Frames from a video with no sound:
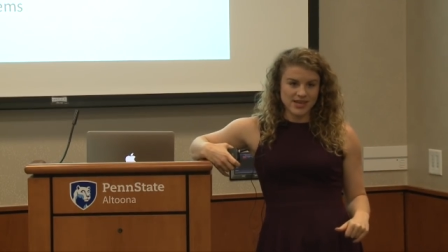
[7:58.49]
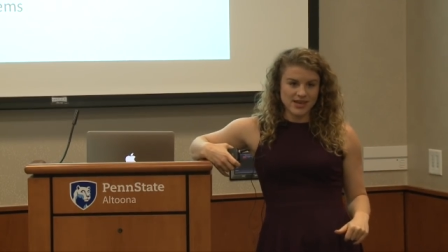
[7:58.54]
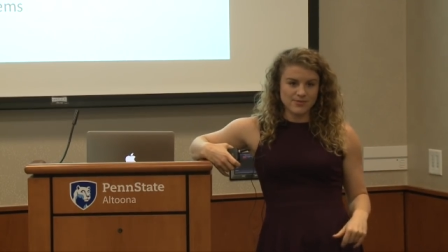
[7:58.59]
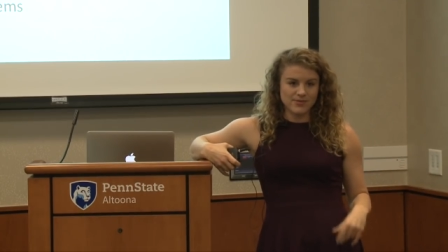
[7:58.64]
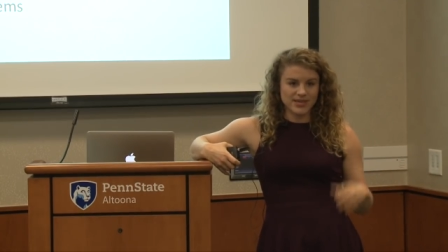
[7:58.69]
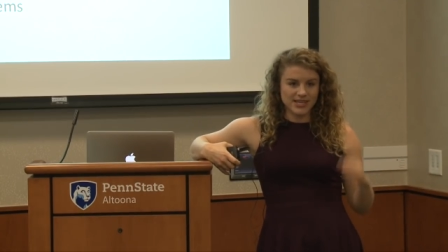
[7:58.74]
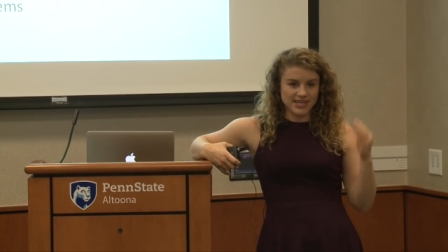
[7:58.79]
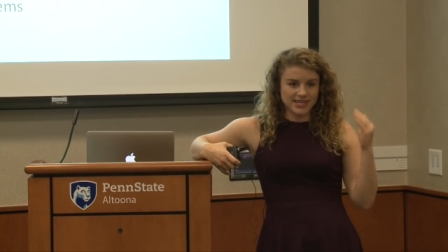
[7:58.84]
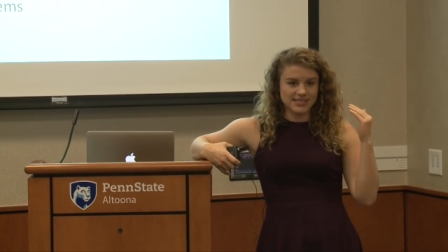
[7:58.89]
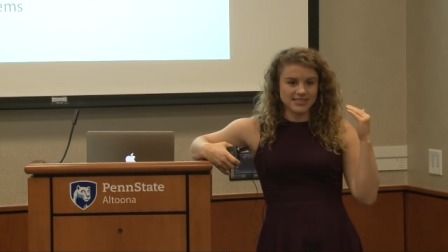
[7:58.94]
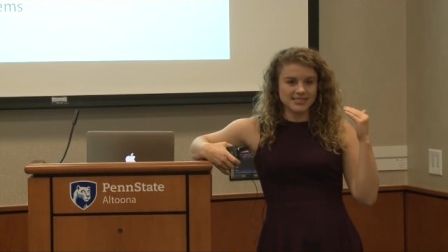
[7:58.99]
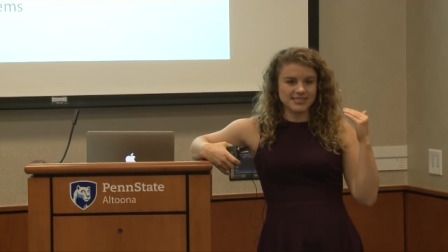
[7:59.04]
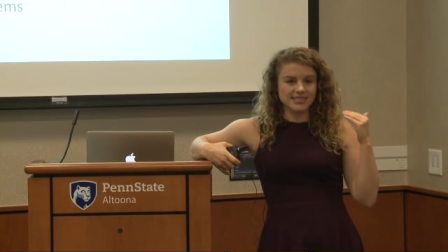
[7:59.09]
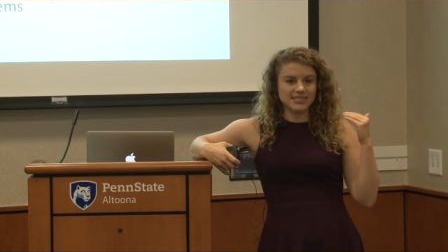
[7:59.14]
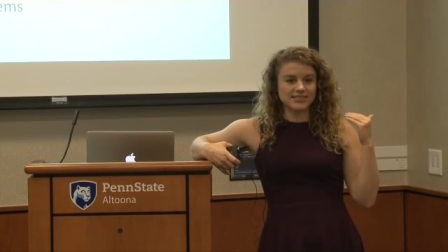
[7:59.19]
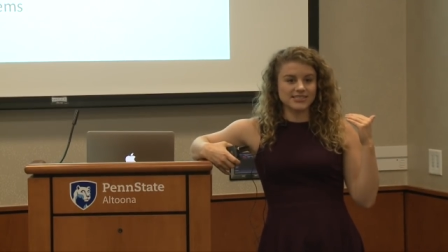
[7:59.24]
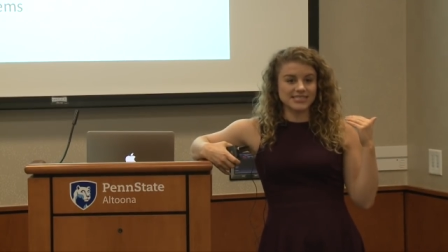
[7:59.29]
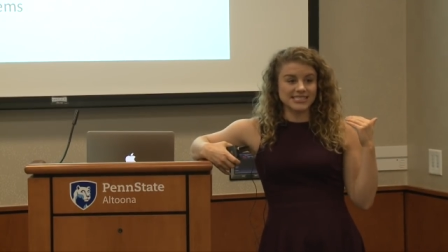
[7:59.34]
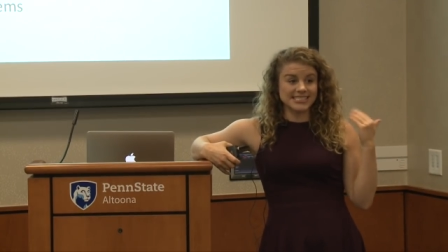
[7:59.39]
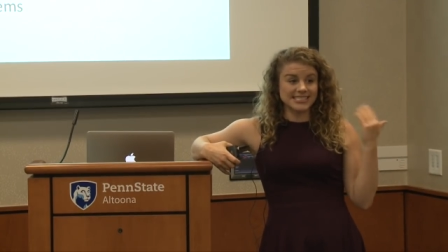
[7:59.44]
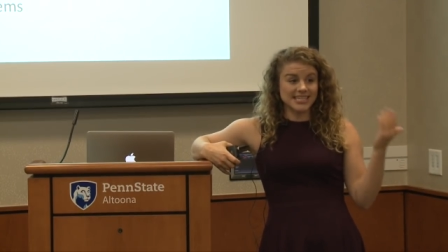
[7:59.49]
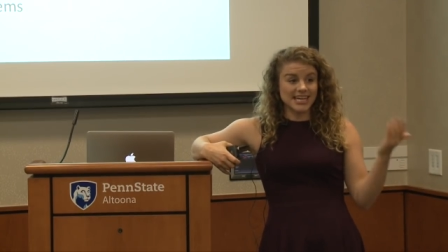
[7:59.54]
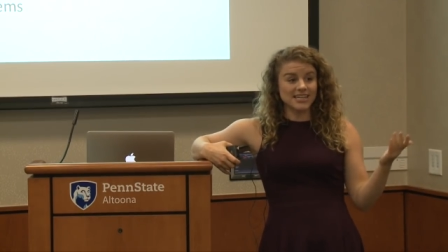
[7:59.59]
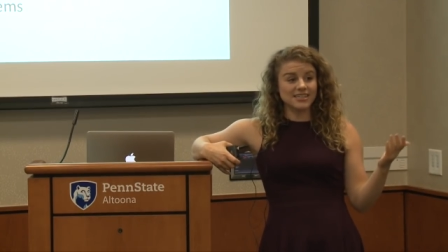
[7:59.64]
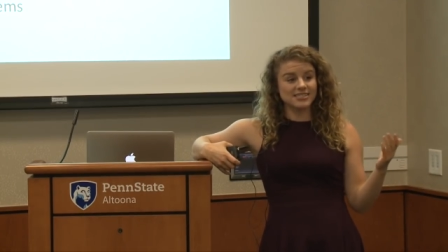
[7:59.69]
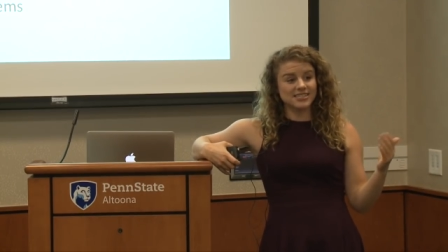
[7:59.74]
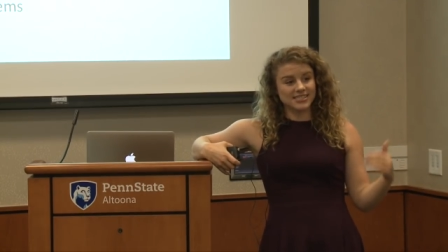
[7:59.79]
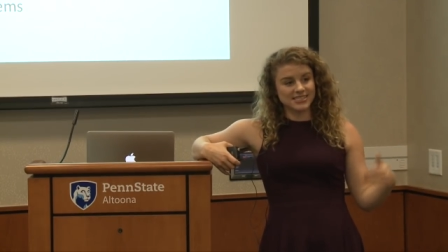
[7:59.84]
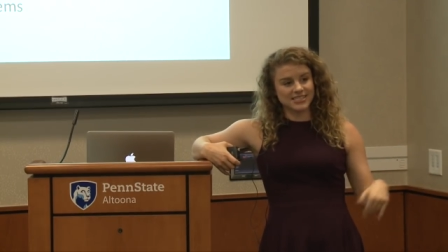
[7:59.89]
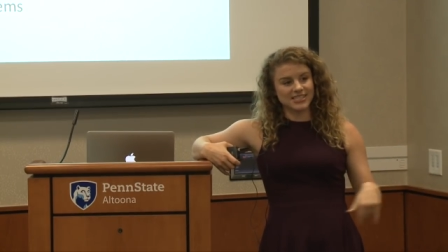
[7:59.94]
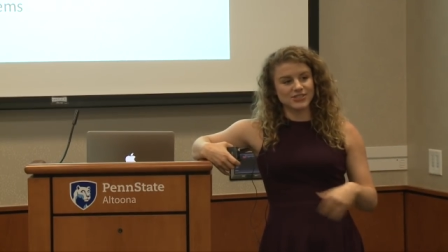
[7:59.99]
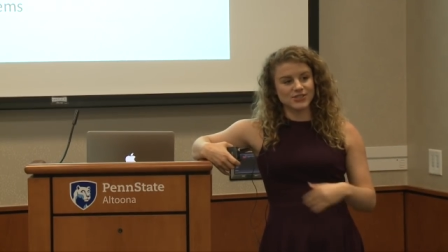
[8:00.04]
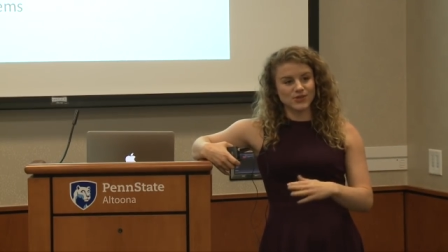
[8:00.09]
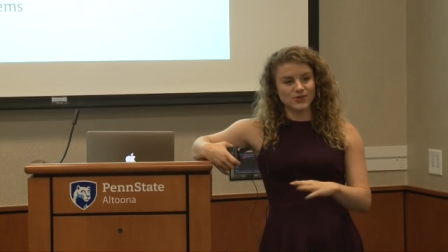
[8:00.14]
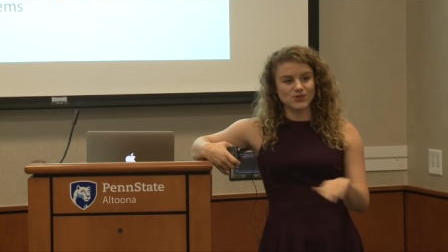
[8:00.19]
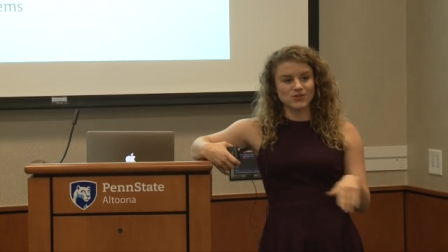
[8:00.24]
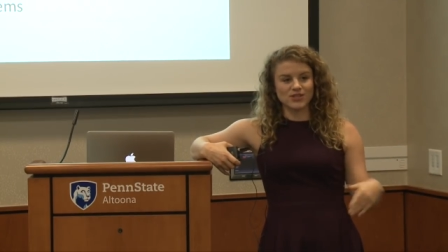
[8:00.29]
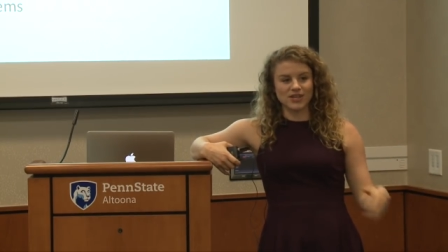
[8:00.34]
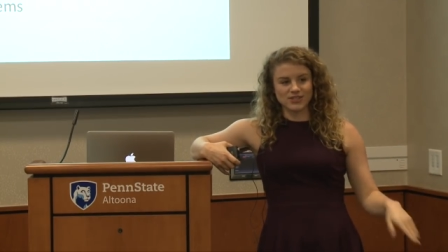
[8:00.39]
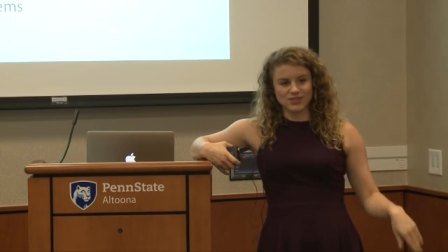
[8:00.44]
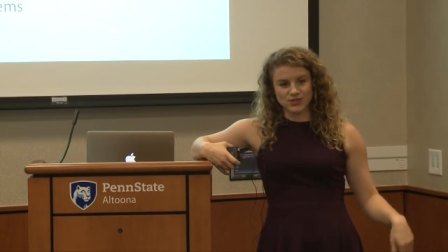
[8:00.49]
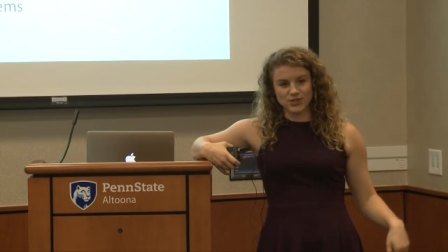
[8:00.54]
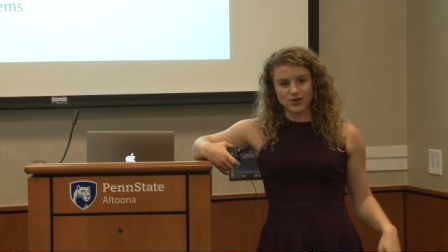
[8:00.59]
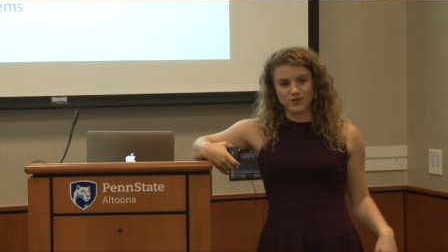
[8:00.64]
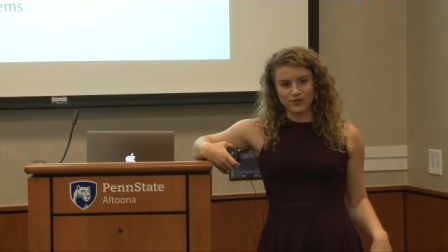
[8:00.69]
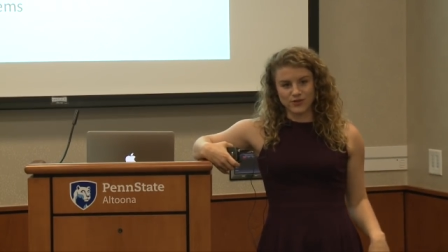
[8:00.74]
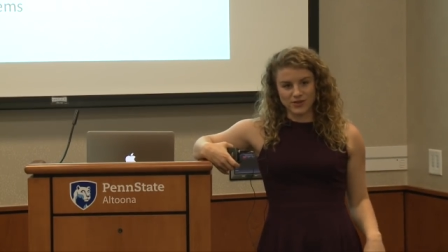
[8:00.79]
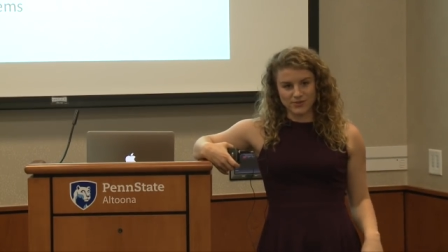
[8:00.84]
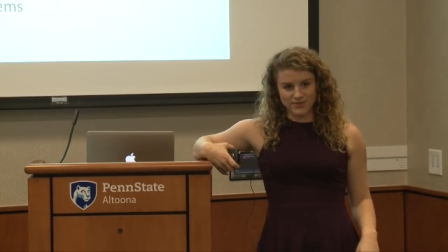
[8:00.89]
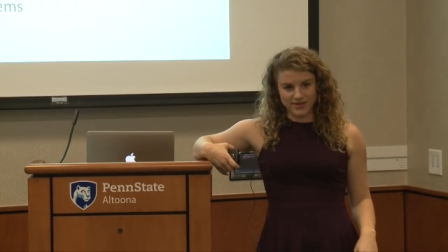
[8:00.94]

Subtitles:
because there's an intelligence that knows not to go for the